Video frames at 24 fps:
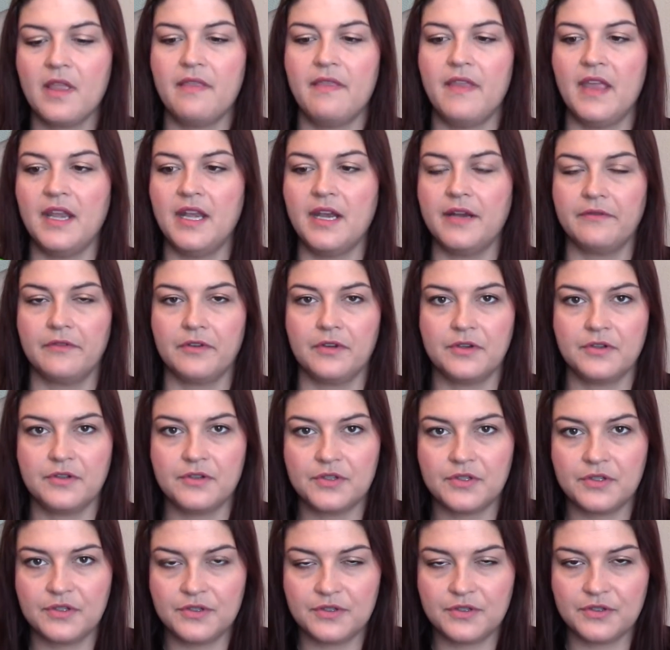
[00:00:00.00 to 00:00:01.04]
They never
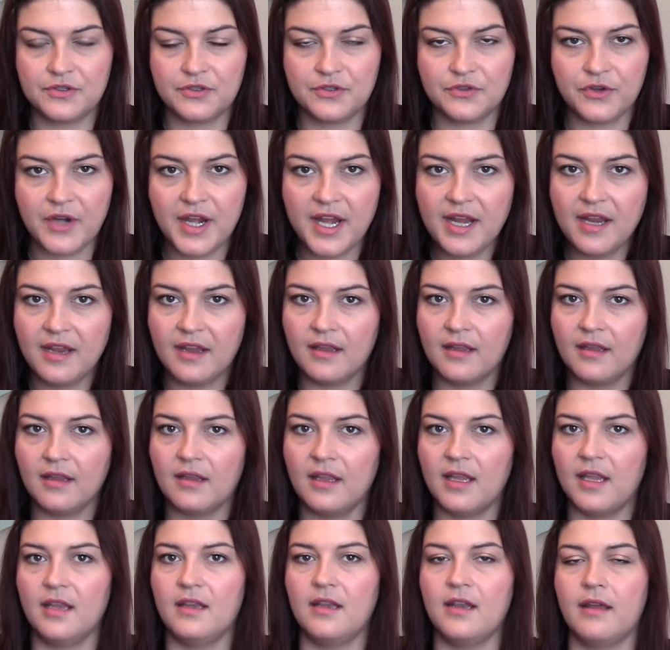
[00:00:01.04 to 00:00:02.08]
streak.
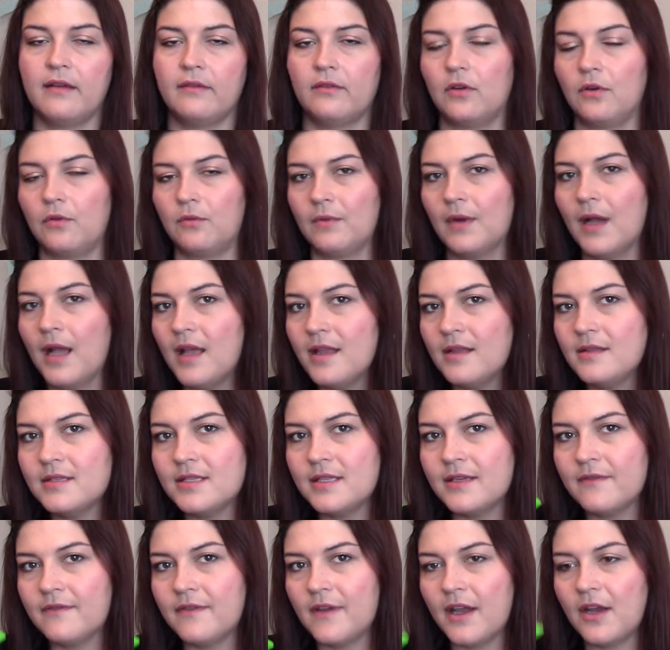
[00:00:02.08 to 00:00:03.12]
It never runs
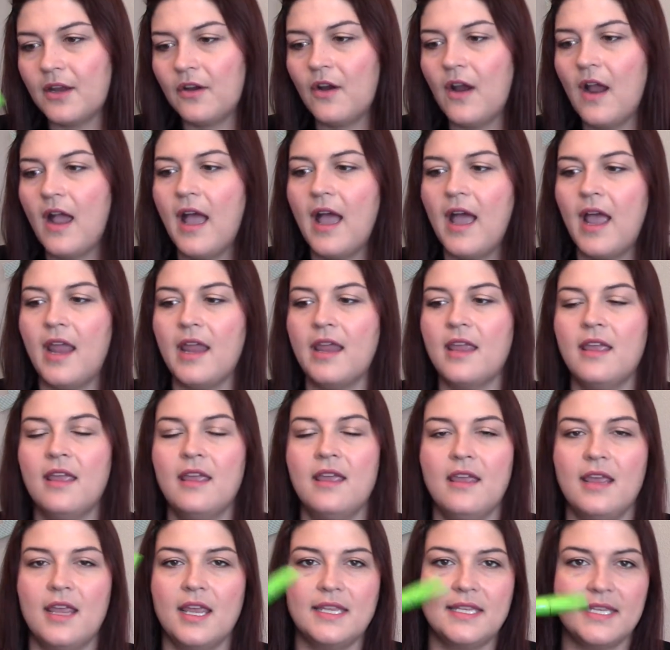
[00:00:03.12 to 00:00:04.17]
if I cry.
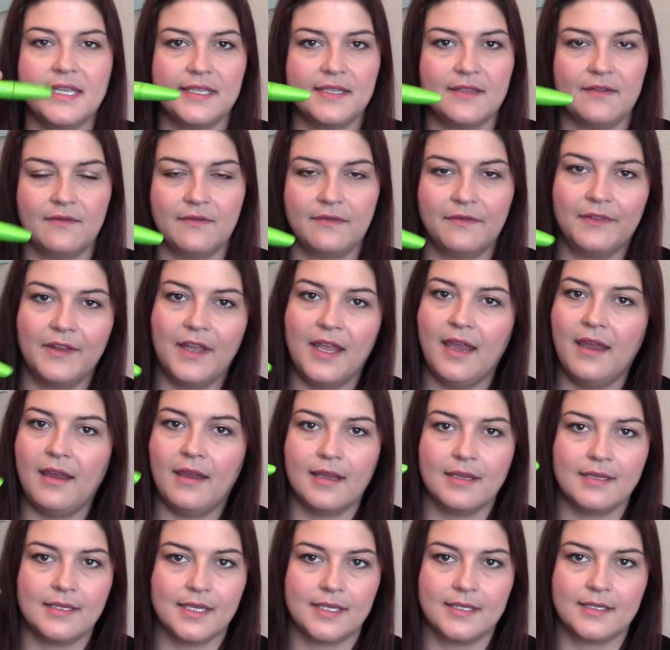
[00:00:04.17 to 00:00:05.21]
It doesn't flake.
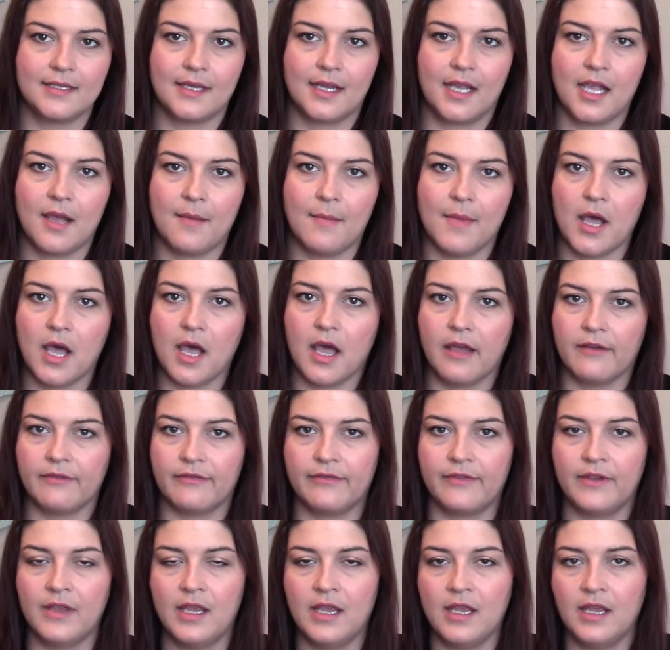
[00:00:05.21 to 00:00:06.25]
It doesn't come
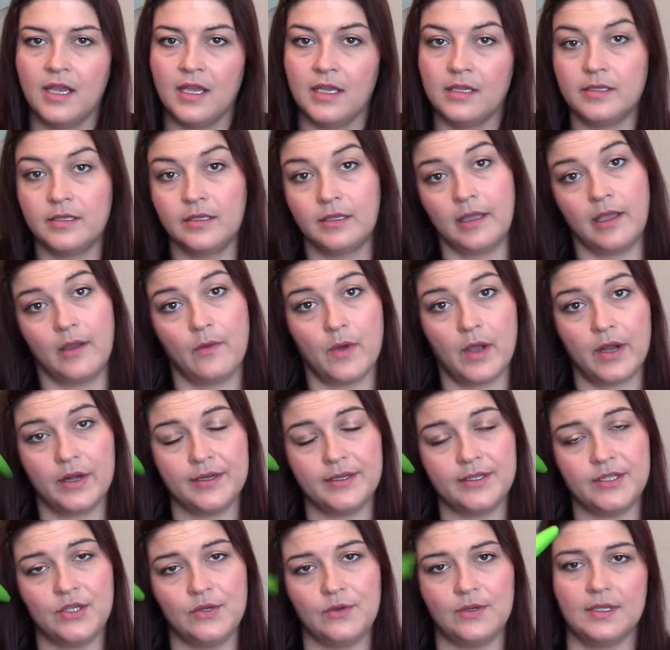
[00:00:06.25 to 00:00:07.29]
off until I want
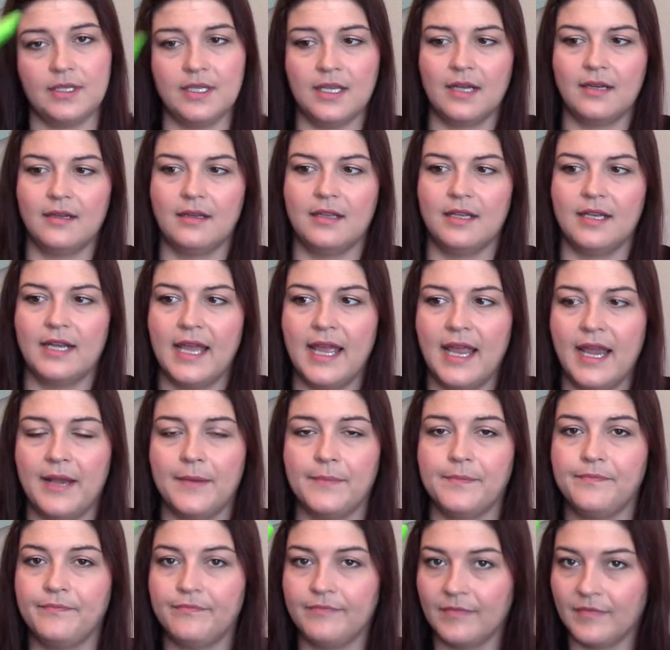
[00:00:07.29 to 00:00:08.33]
it to at the end of the
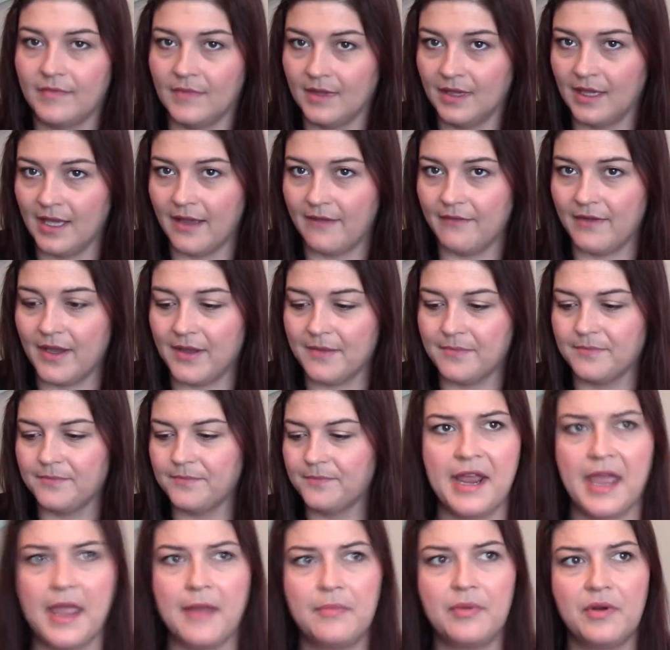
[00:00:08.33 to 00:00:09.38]
night. Love it.
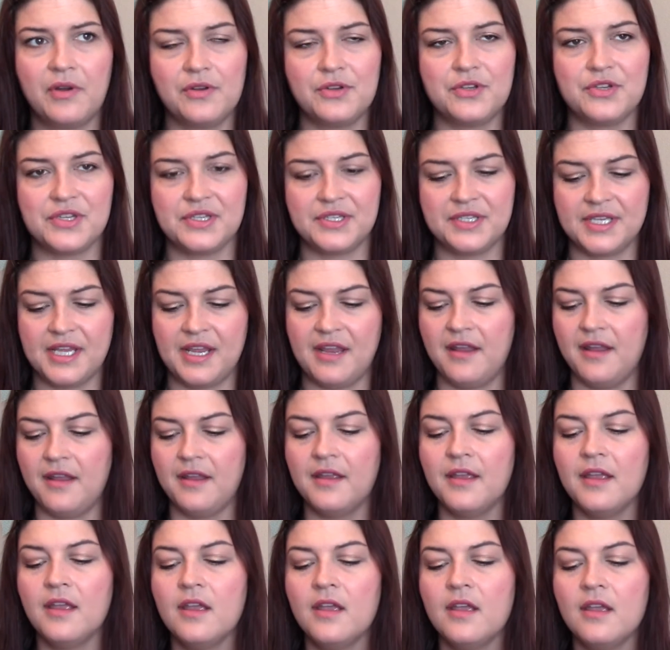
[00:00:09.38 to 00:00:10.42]
I purchased
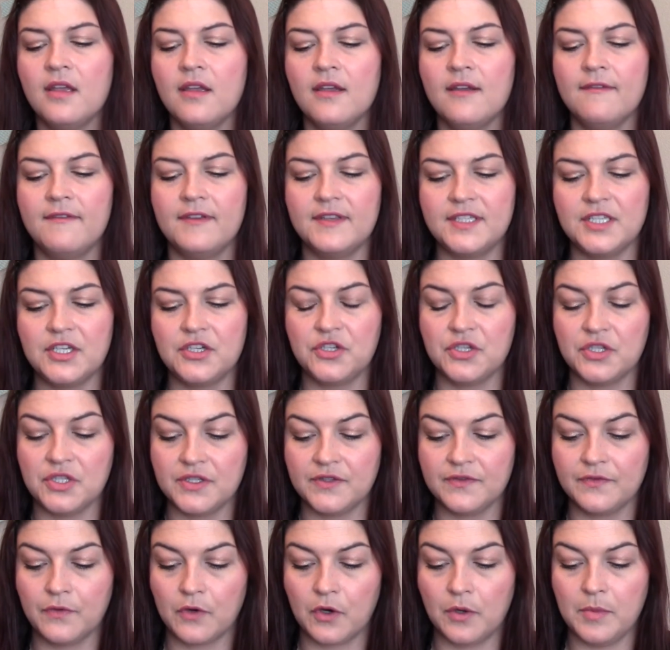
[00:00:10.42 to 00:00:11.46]
a
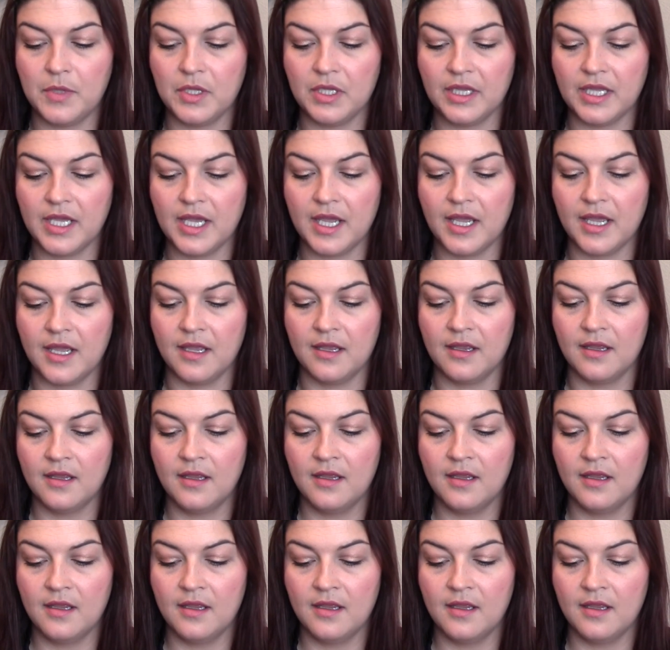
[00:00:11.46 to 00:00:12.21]
Physicians Formula